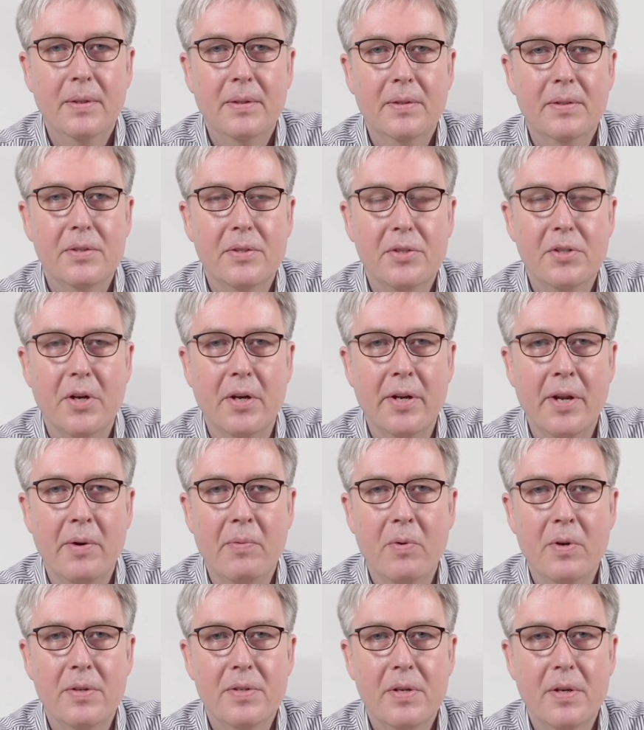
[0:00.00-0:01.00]
it's John
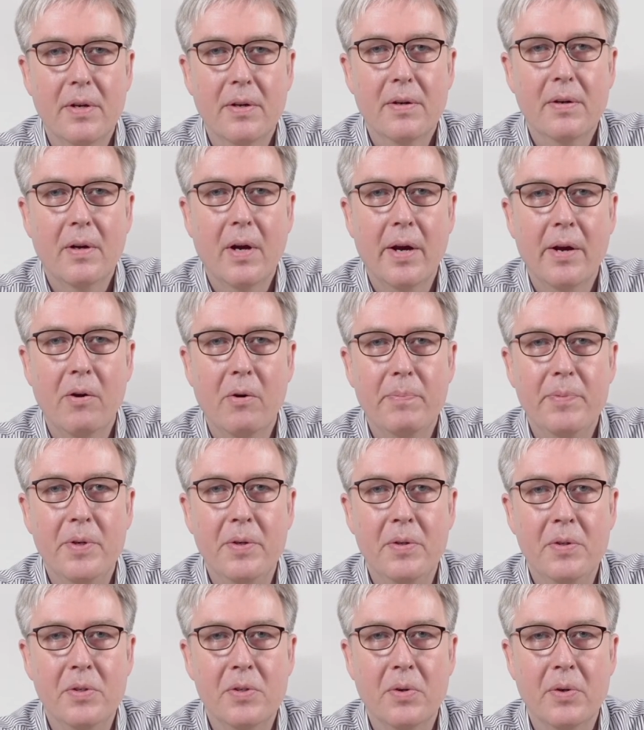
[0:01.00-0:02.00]
Edwards here. I hope
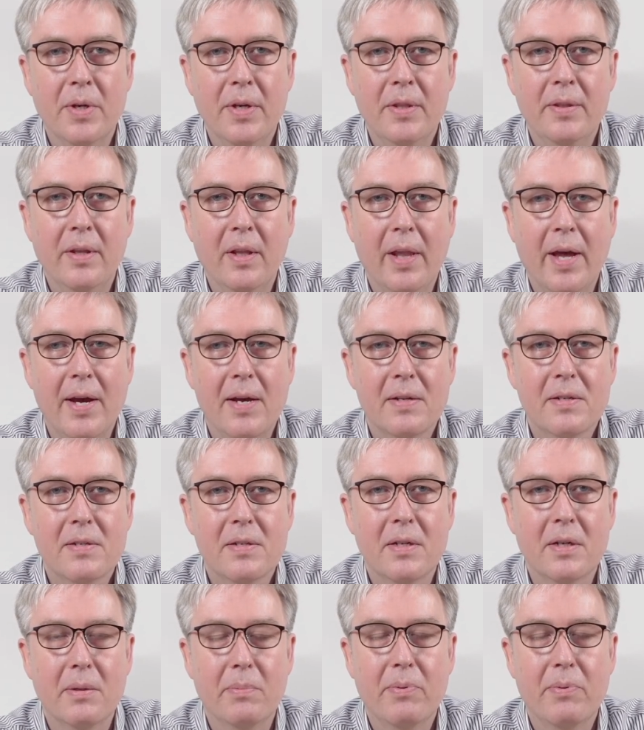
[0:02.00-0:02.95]
you enjoyed the last uh,